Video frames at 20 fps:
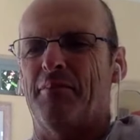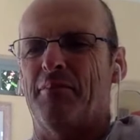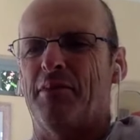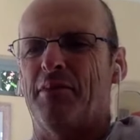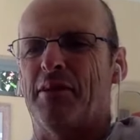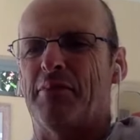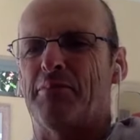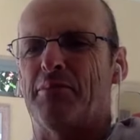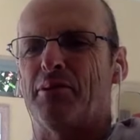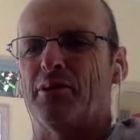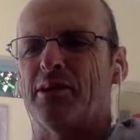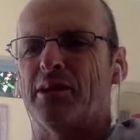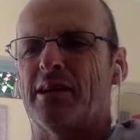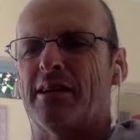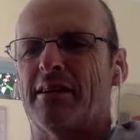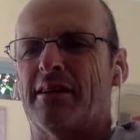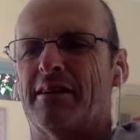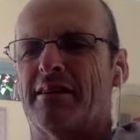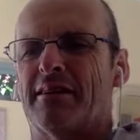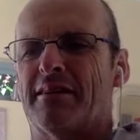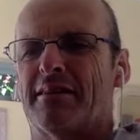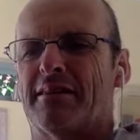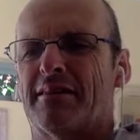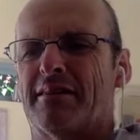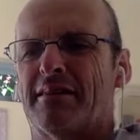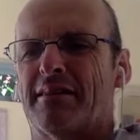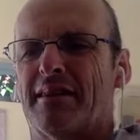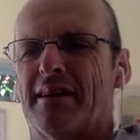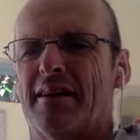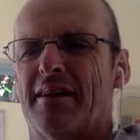We had pulled in,
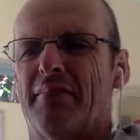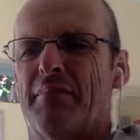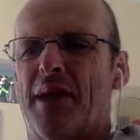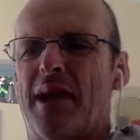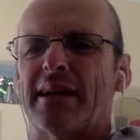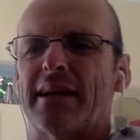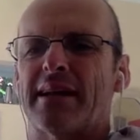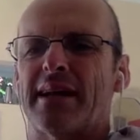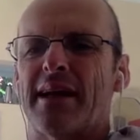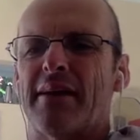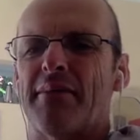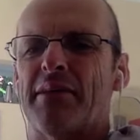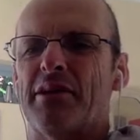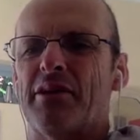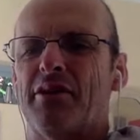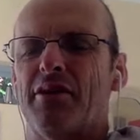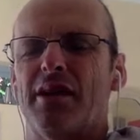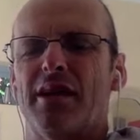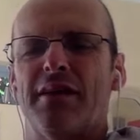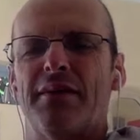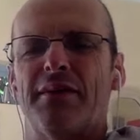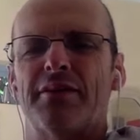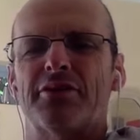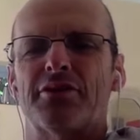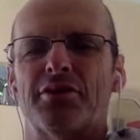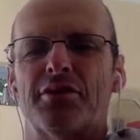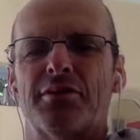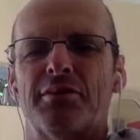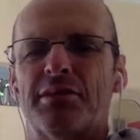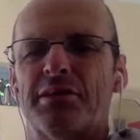Mike had come in earlier in the
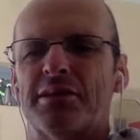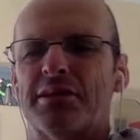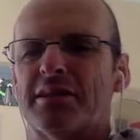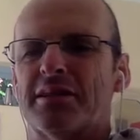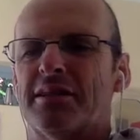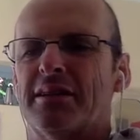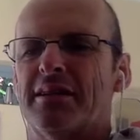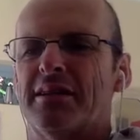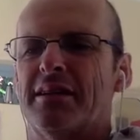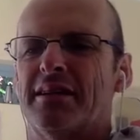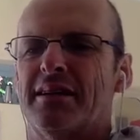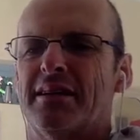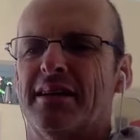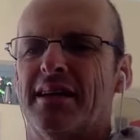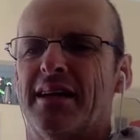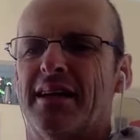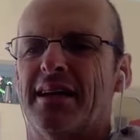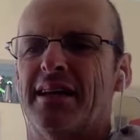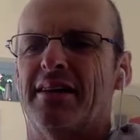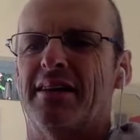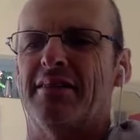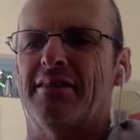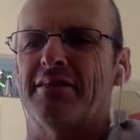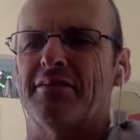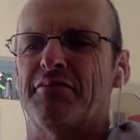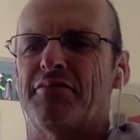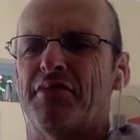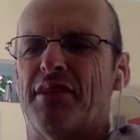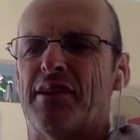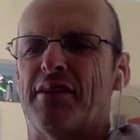tournament, and he is a
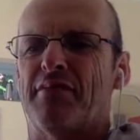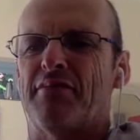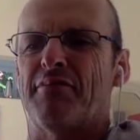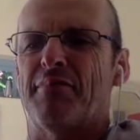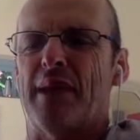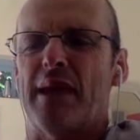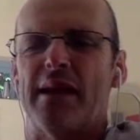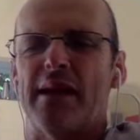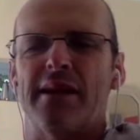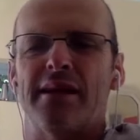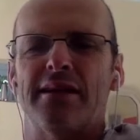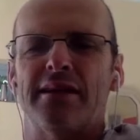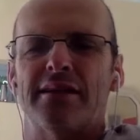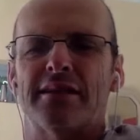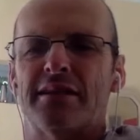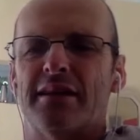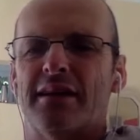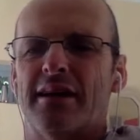friend of Paddy's.